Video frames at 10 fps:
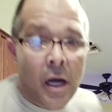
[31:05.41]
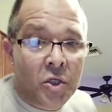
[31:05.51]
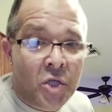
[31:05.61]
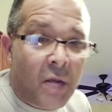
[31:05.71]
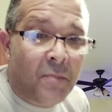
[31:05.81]

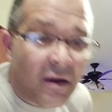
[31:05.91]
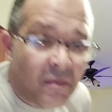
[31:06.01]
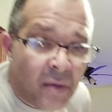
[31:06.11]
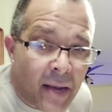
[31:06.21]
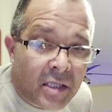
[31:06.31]
Check back with
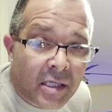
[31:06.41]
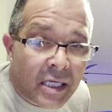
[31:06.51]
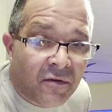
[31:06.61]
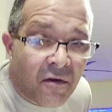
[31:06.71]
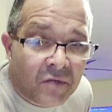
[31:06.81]
me about
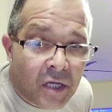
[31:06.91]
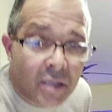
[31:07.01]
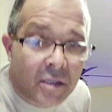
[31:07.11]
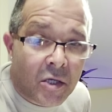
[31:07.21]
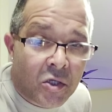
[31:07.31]
6:15,
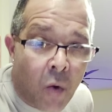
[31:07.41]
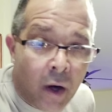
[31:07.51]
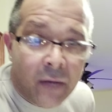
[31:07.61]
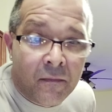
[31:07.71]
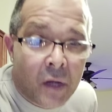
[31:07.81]

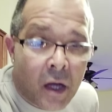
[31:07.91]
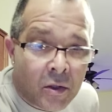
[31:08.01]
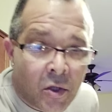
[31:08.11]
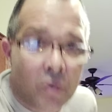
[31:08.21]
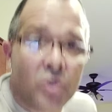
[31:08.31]
6:20. I'll
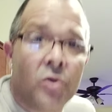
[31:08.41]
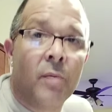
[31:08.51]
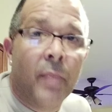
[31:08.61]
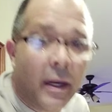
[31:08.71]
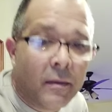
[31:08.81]
talk to you in a
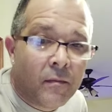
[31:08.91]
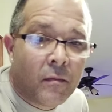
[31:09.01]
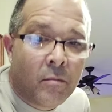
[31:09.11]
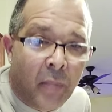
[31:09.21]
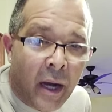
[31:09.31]
bit.
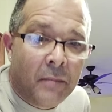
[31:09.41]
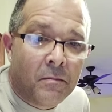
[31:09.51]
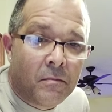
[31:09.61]
Bye.